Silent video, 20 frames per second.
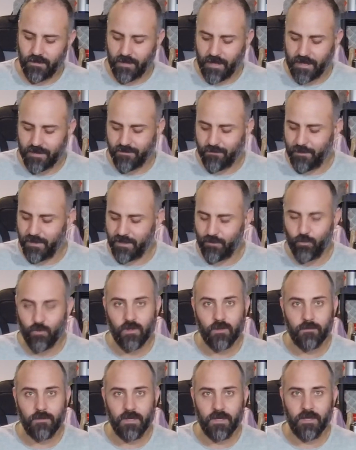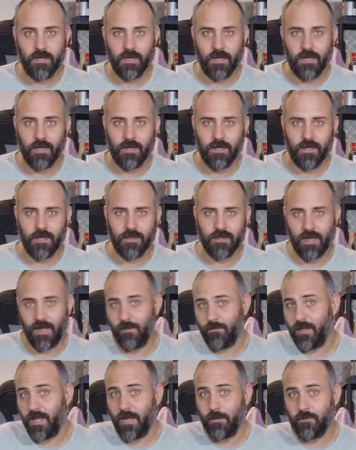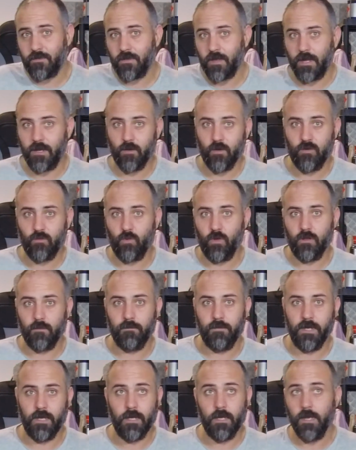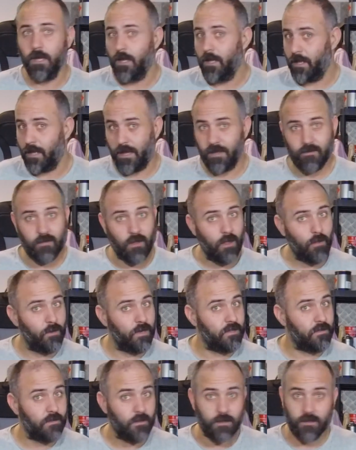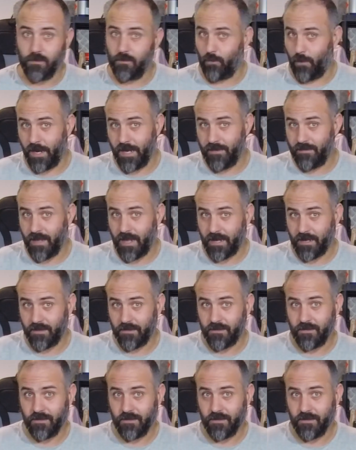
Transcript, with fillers: next bit will be a uh, time lapse and it will be, as always, 20 seconds.